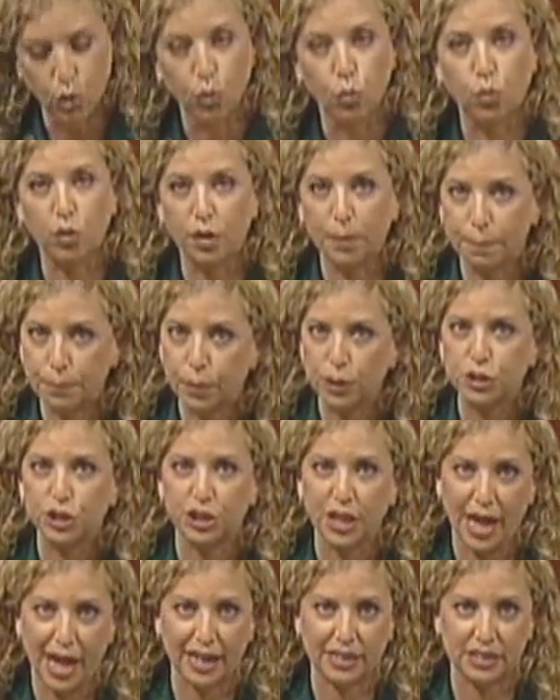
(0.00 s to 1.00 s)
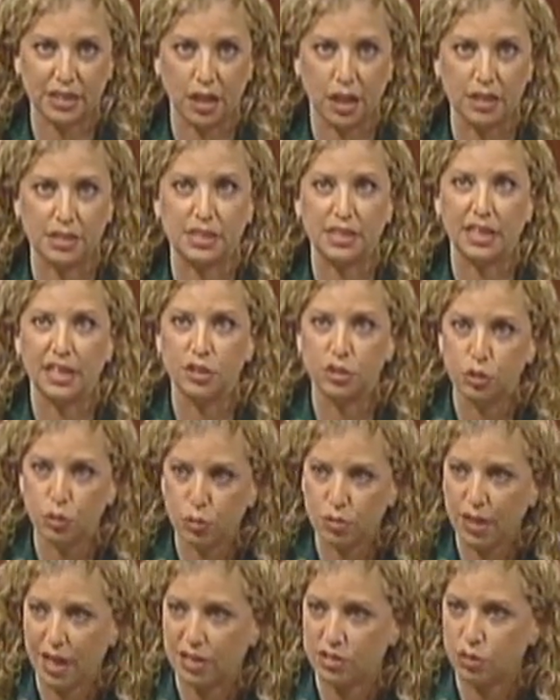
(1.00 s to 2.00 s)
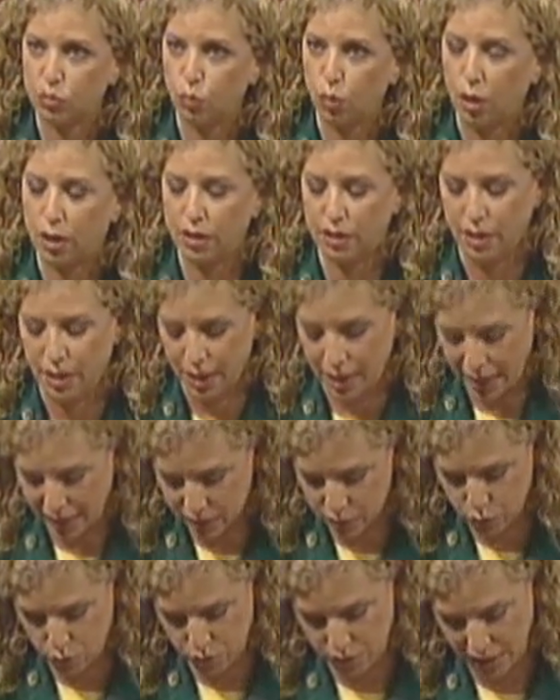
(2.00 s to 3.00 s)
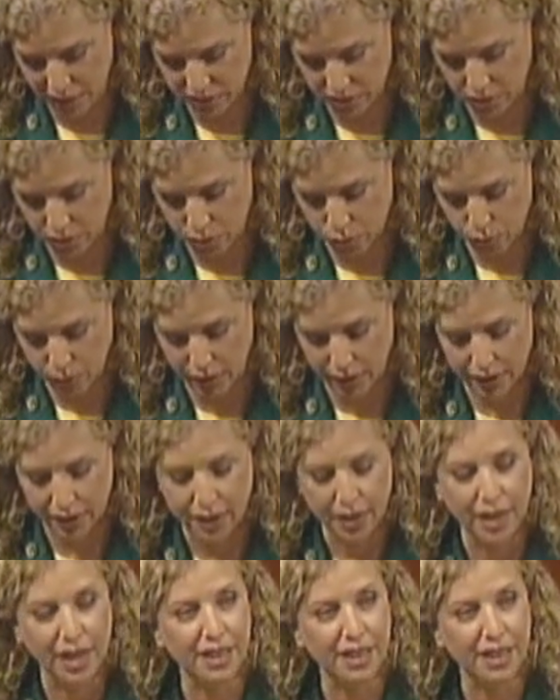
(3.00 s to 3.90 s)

were the Bush tax cuts in 2001 and 2003